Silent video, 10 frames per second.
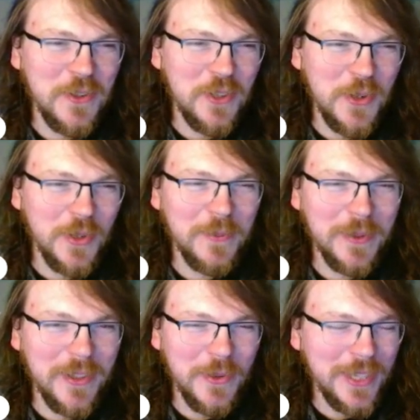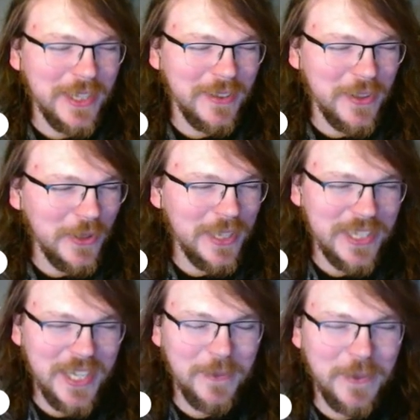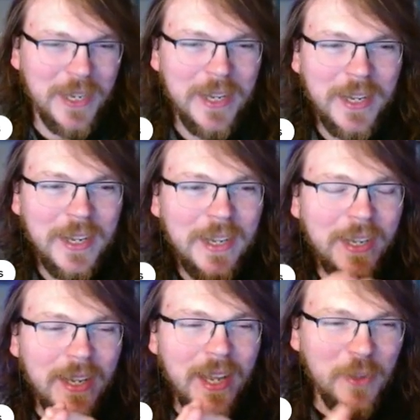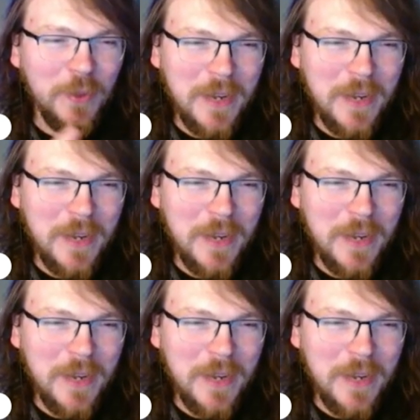future you can accept. I feel